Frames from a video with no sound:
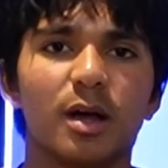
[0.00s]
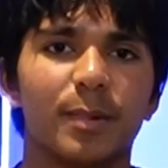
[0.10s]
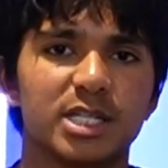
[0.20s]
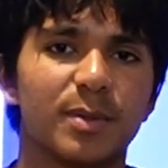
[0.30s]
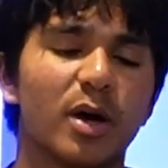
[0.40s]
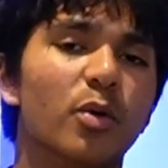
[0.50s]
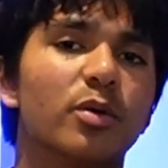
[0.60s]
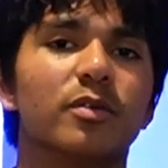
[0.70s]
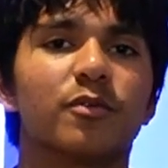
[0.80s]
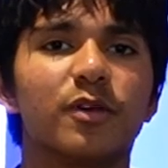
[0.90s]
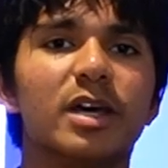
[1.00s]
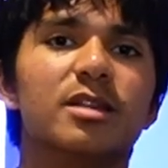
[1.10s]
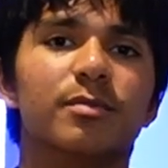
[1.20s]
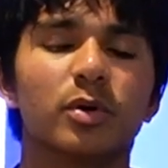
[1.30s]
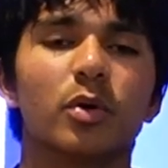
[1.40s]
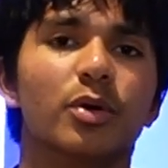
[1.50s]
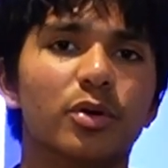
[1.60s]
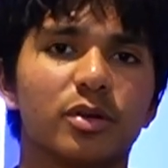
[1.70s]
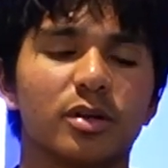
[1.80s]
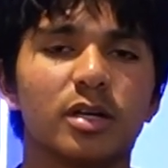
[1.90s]
but it's about who can feed them more and
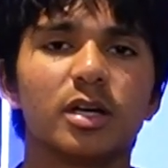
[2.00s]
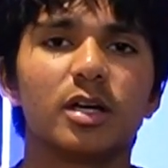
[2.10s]
who can